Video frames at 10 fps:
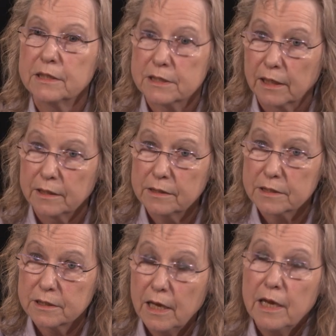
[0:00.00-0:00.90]

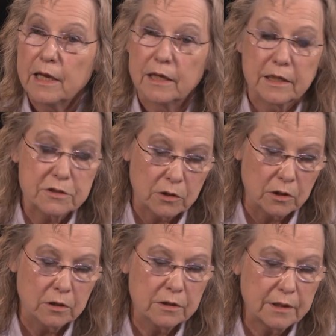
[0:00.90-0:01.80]
States and has
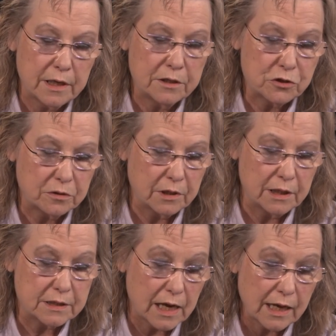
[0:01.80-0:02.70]
earned the,
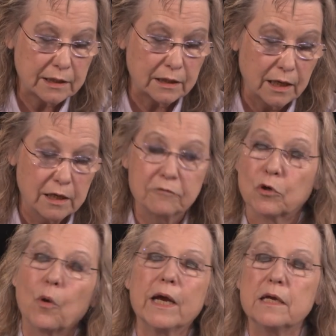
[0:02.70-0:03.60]
the title of
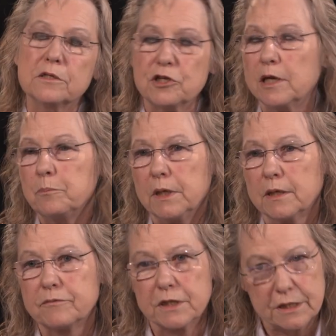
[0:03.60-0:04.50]
Grand Champion
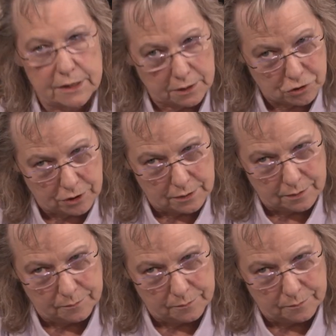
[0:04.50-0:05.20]
of Distinction.